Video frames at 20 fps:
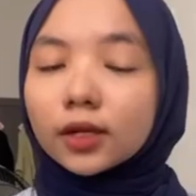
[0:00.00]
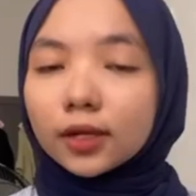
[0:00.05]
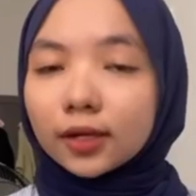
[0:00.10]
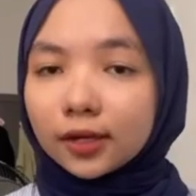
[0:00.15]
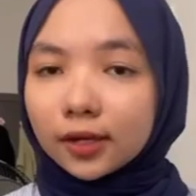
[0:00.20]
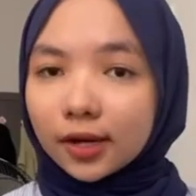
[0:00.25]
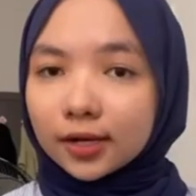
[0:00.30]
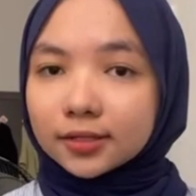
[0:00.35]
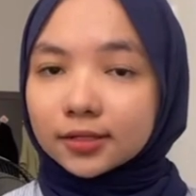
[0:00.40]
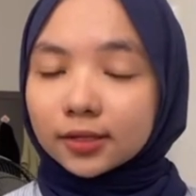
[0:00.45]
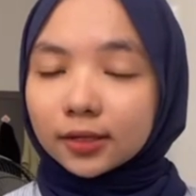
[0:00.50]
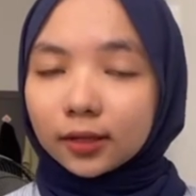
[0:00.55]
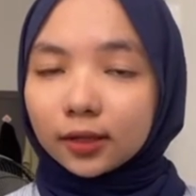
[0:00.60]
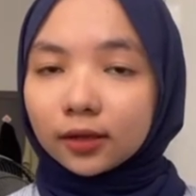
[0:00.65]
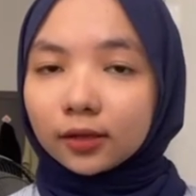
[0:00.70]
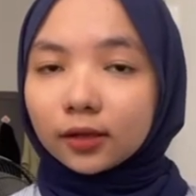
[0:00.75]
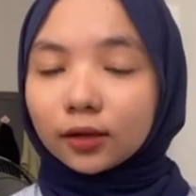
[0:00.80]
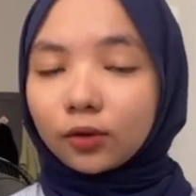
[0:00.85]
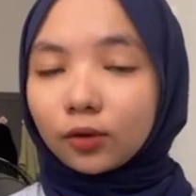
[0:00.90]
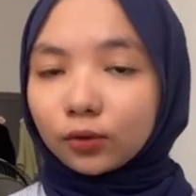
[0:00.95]

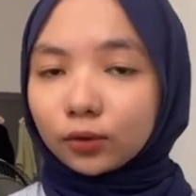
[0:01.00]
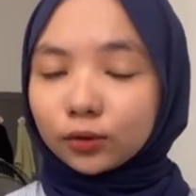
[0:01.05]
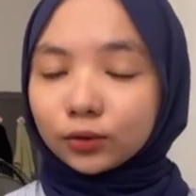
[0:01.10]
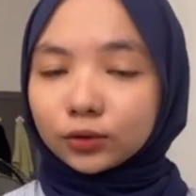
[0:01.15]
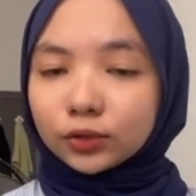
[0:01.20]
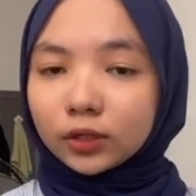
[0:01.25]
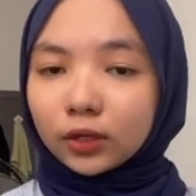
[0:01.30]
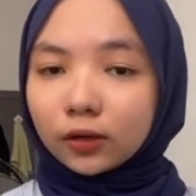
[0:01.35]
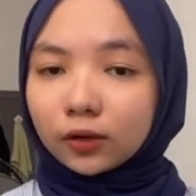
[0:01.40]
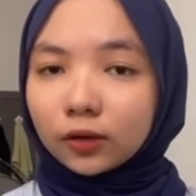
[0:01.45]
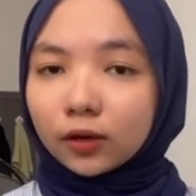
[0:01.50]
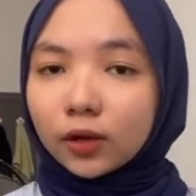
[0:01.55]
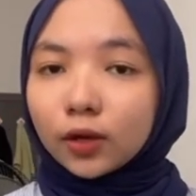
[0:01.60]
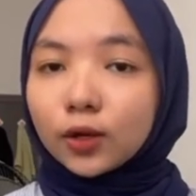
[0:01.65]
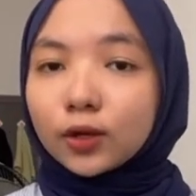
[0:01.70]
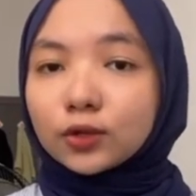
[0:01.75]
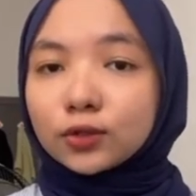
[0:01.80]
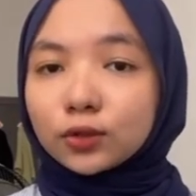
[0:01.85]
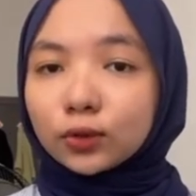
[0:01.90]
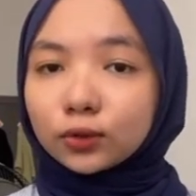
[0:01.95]
Lastly, the
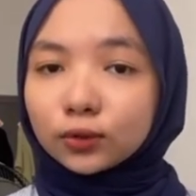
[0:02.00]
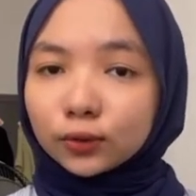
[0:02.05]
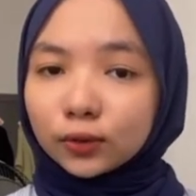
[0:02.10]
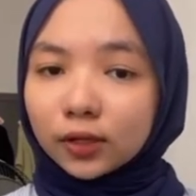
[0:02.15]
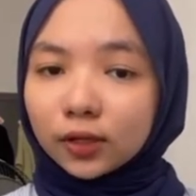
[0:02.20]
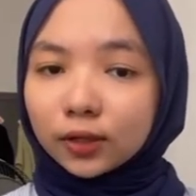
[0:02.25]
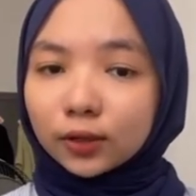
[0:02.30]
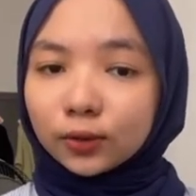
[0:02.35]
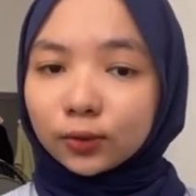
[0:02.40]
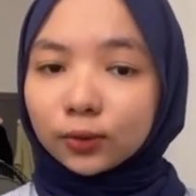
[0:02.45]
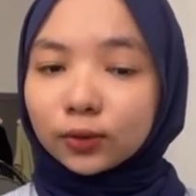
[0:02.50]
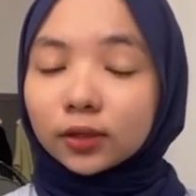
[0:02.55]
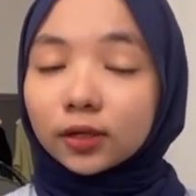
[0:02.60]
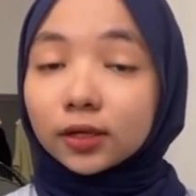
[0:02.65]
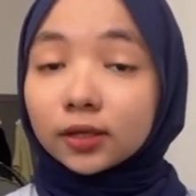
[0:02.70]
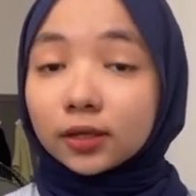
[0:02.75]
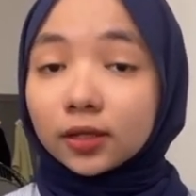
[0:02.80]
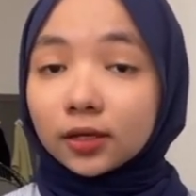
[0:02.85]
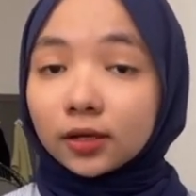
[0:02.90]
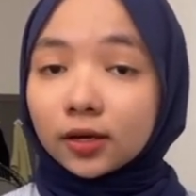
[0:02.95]
conclusion. So to
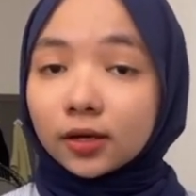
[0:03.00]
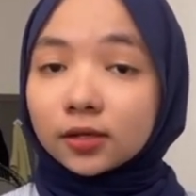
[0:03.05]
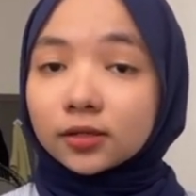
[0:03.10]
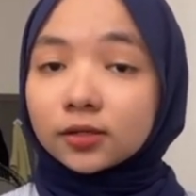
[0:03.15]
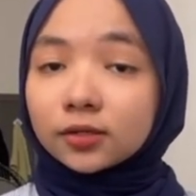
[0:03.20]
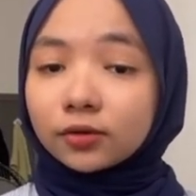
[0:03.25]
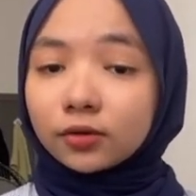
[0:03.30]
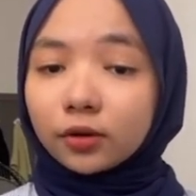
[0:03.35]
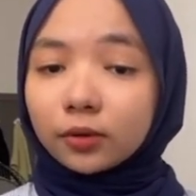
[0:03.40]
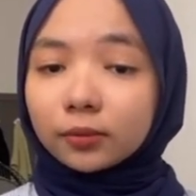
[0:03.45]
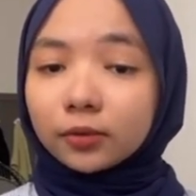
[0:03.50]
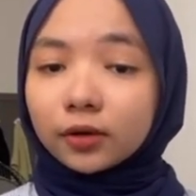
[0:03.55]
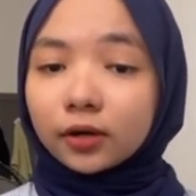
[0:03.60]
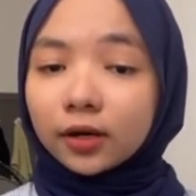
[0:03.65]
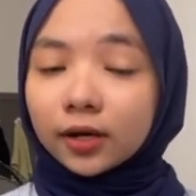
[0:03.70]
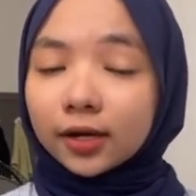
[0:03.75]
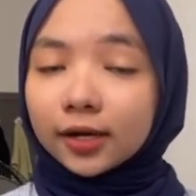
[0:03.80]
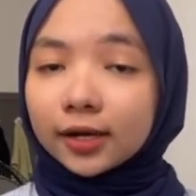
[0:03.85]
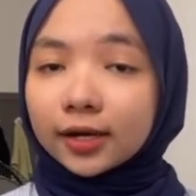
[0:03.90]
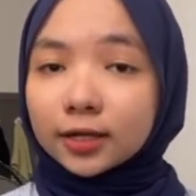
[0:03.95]
conclude, because Imran
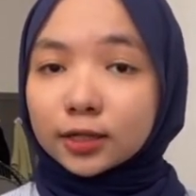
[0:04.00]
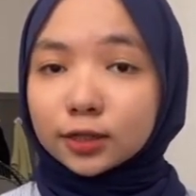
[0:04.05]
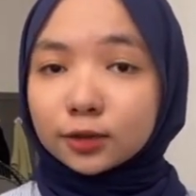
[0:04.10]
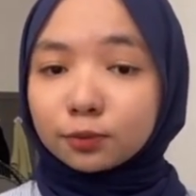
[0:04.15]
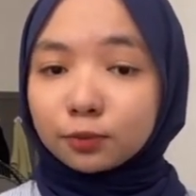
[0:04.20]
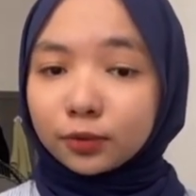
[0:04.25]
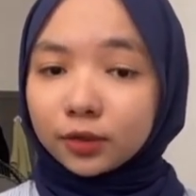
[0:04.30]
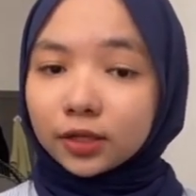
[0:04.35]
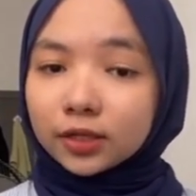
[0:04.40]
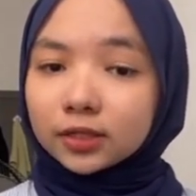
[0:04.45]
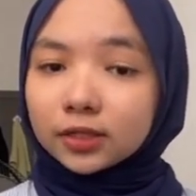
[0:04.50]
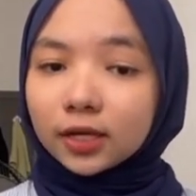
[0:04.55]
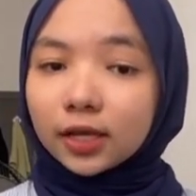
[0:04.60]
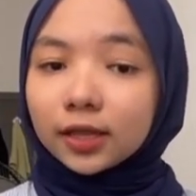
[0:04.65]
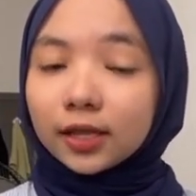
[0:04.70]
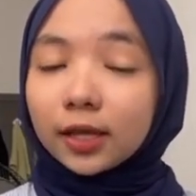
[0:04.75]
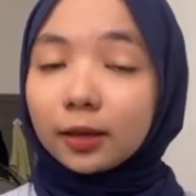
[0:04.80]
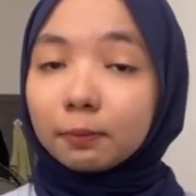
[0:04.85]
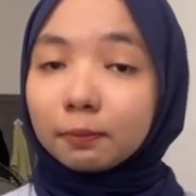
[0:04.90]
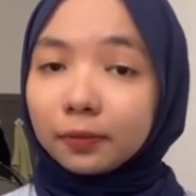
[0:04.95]
Berhad has breached
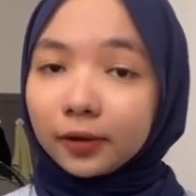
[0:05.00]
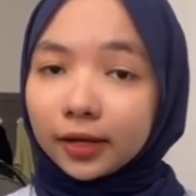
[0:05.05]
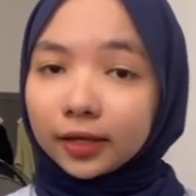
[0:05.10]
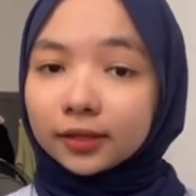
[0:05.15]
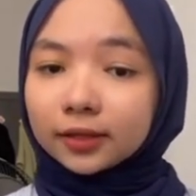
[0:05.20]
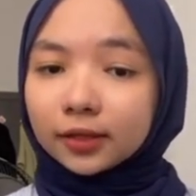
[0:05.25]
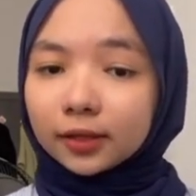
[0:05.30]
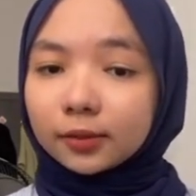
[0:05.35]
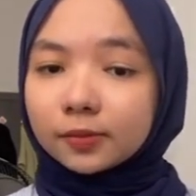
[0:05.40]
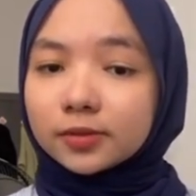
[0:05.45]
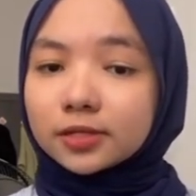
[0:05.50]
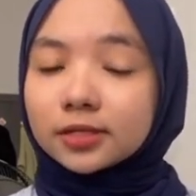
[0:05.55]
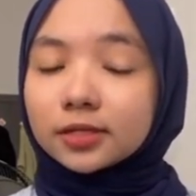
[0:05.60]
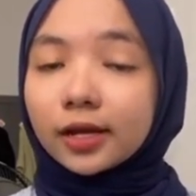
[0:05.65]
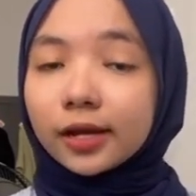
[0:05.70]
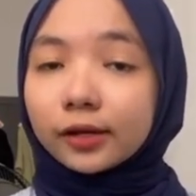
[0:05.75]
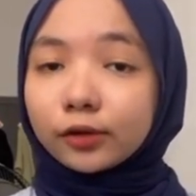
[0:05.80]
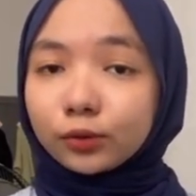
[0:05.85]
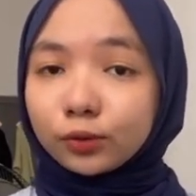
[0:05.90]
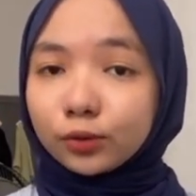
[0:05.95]
the implied terms
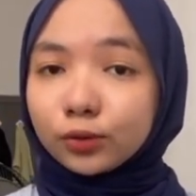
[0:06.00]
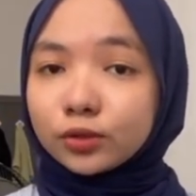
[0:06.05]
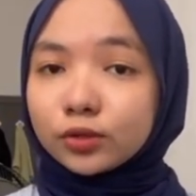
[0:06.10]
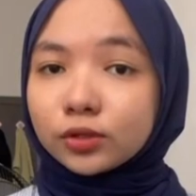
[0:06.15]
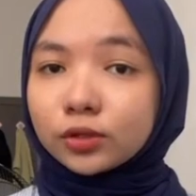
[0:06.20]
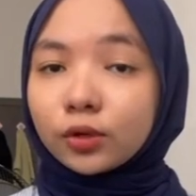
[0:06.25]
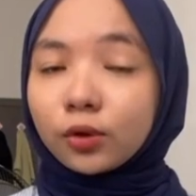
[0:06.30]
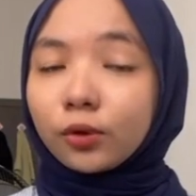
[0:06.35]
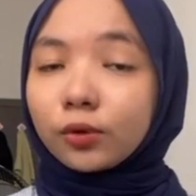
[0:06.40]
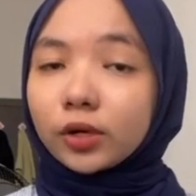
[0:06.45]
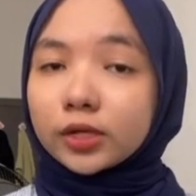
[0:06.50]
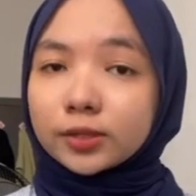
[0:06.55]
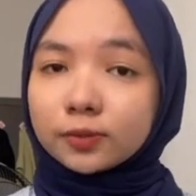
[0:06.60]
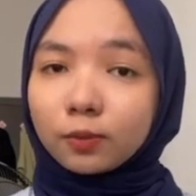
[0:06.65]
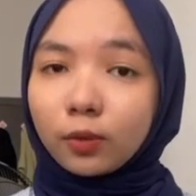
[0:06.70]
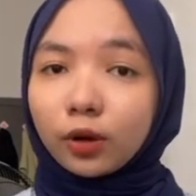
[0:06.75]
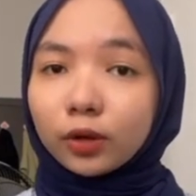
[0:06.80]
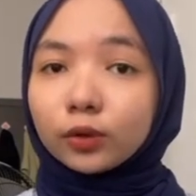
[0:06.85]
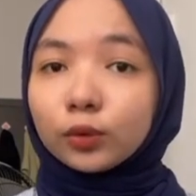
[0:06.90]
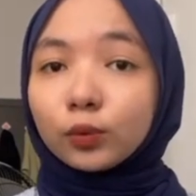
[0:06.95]
that goods
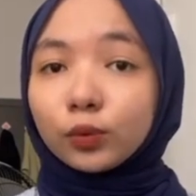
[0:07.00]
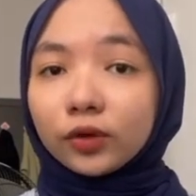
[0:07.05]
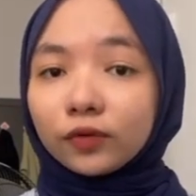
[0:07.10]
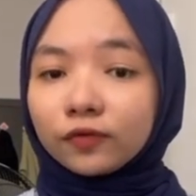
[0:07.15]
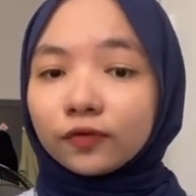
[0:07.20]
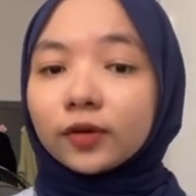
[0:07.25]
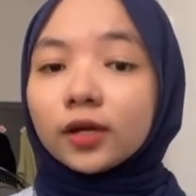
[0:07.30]
correspond with